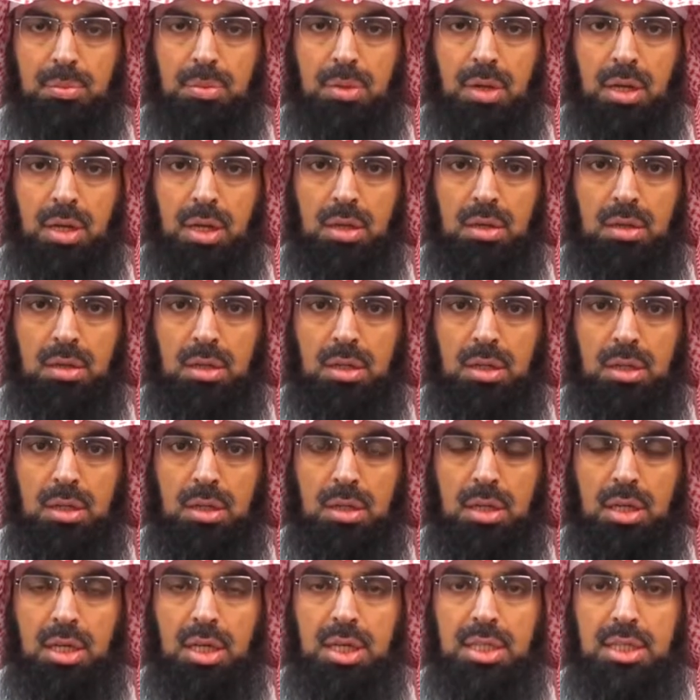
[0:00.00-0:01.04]
prayer
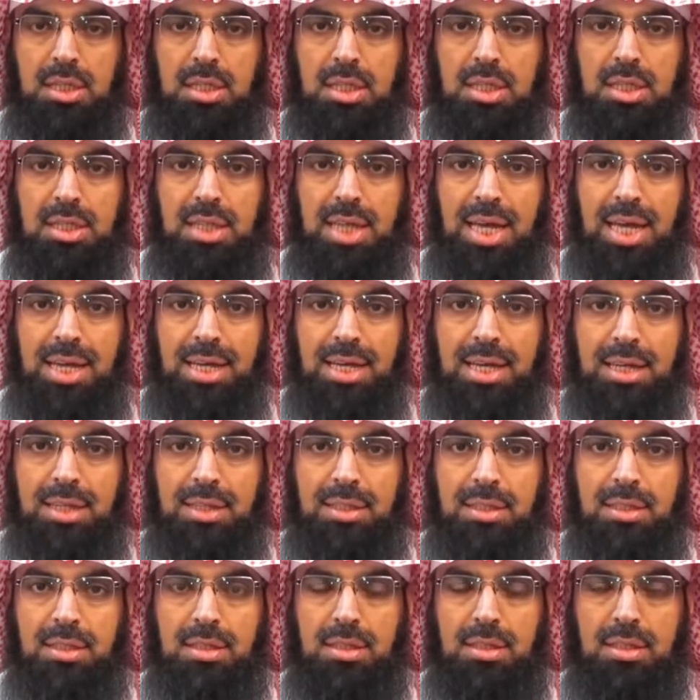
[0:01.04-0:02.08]
is the
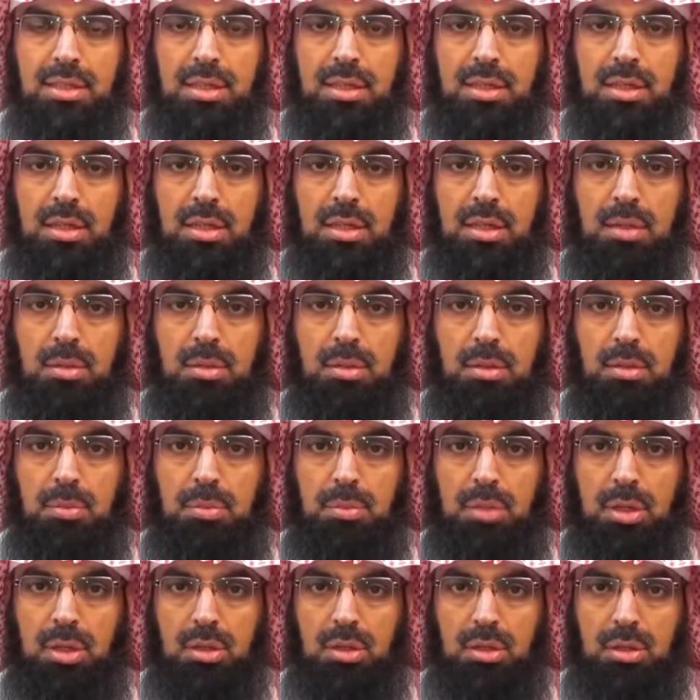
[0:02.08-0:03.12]
second
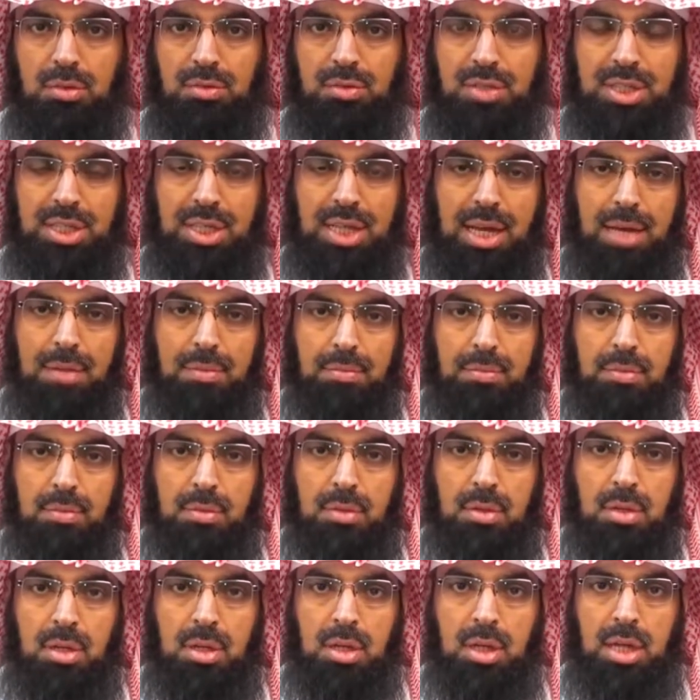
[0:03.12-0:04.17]
pillar of Islam.
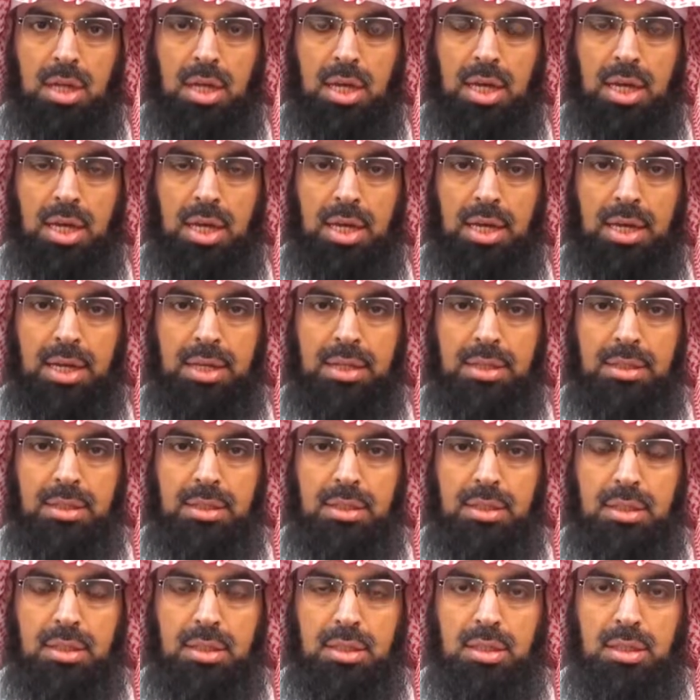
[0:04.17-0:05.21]

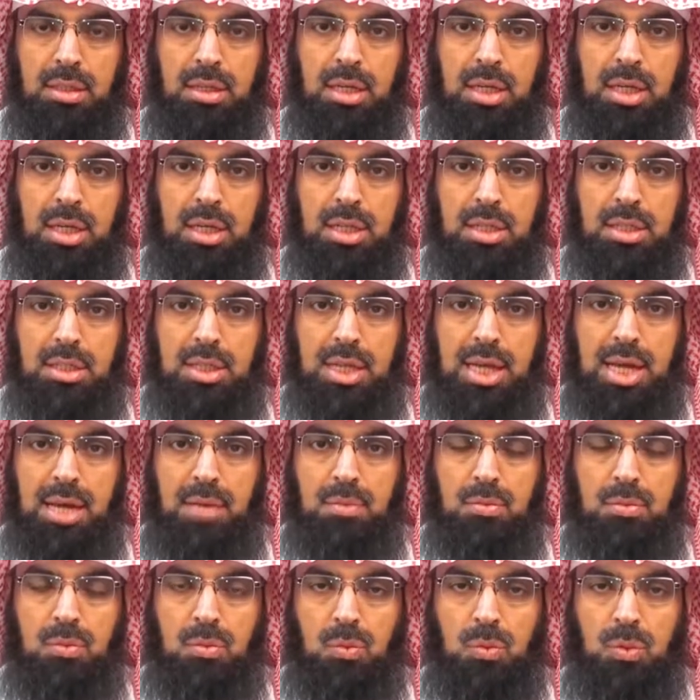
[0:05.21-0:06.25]
And in
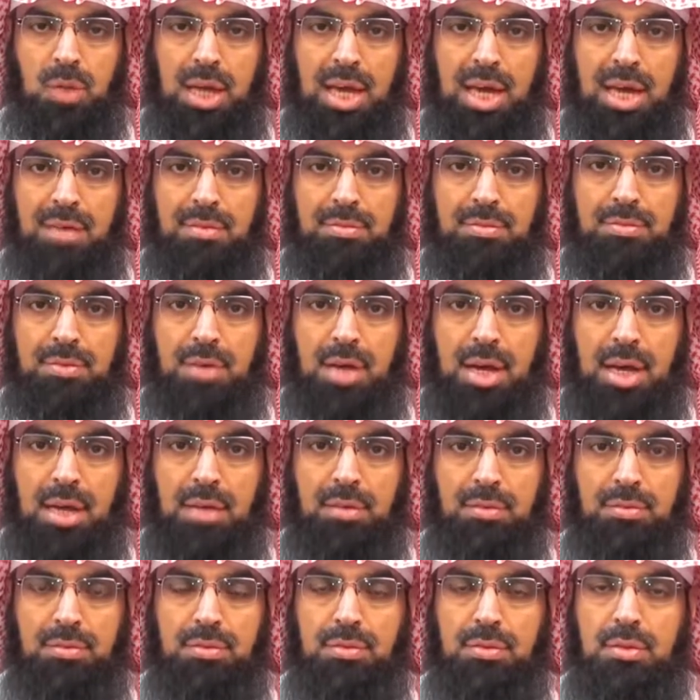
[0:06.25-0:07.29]
Islam, we have
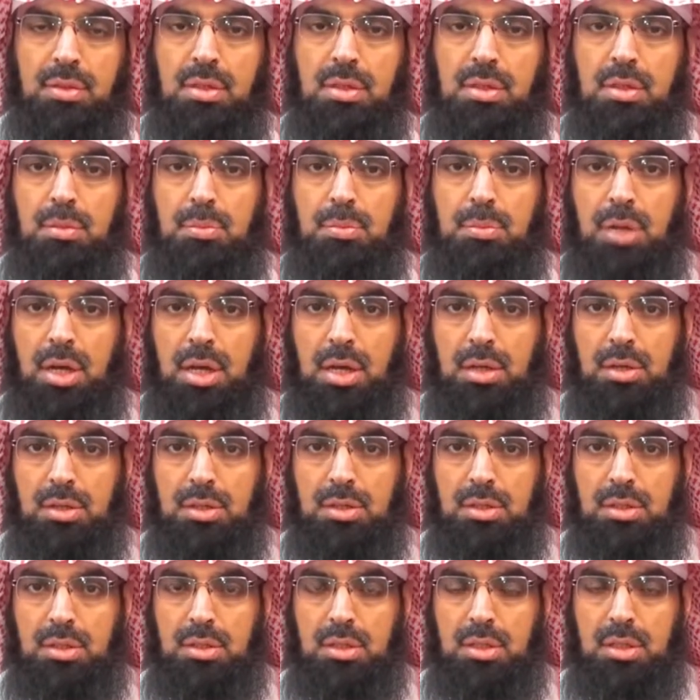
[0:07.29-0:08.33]
5
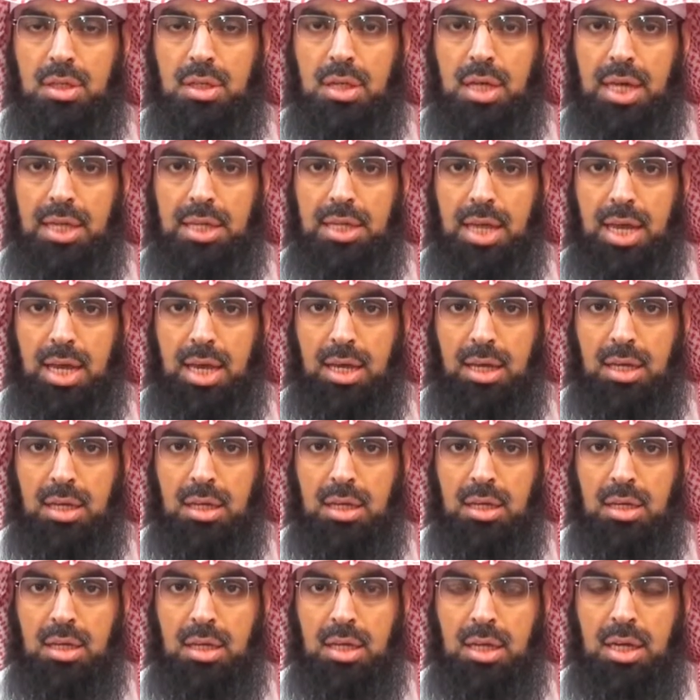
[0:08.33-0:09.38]
prayers a day.
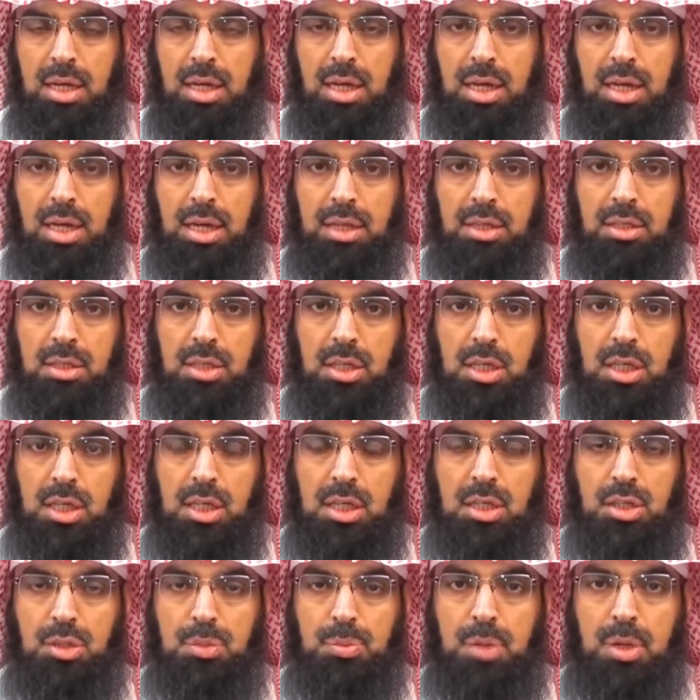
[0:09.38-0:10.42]
And
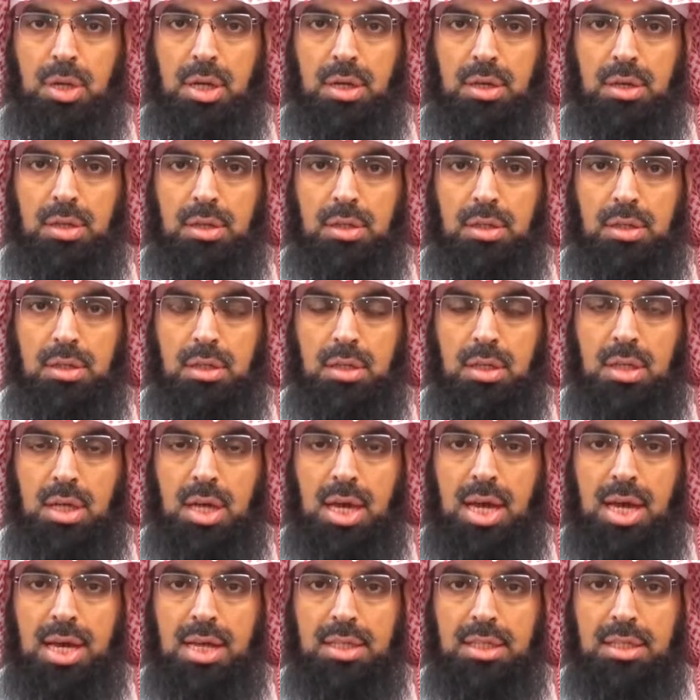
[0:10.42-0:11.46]
each prayer
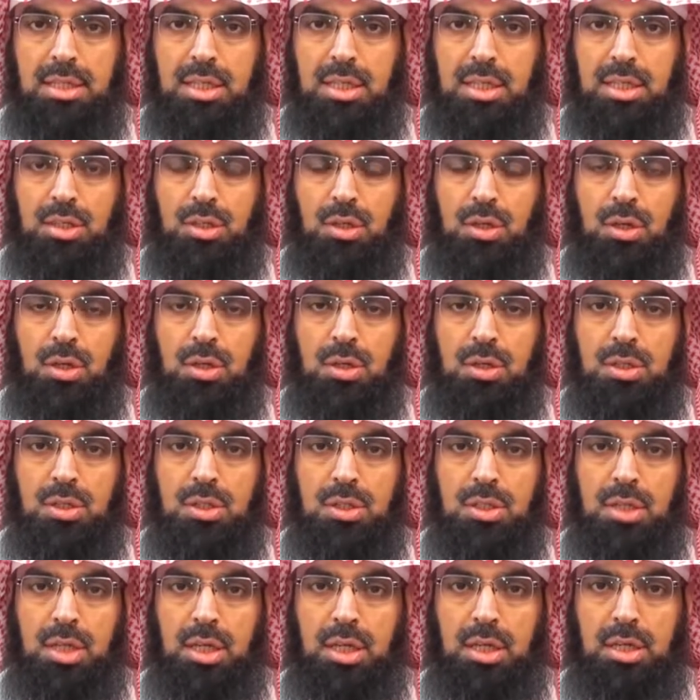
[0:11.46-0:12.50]
has its own
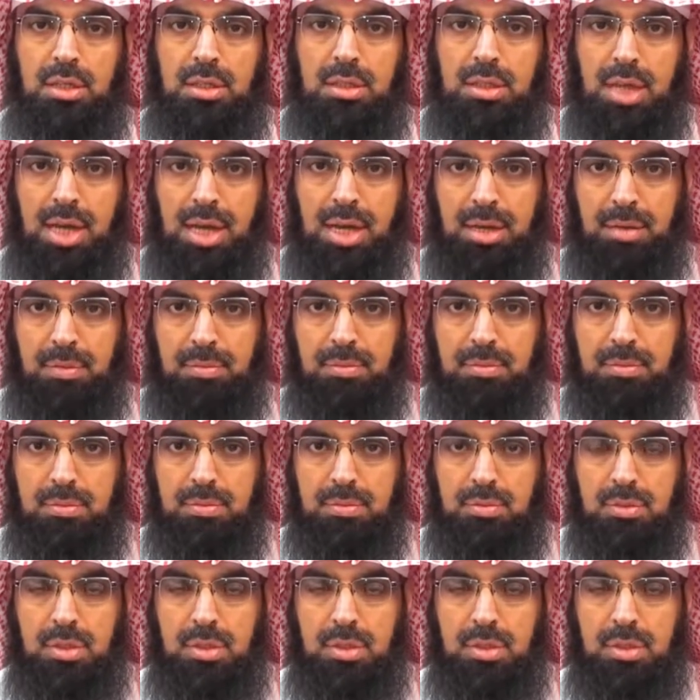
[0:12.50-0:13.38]
stated time.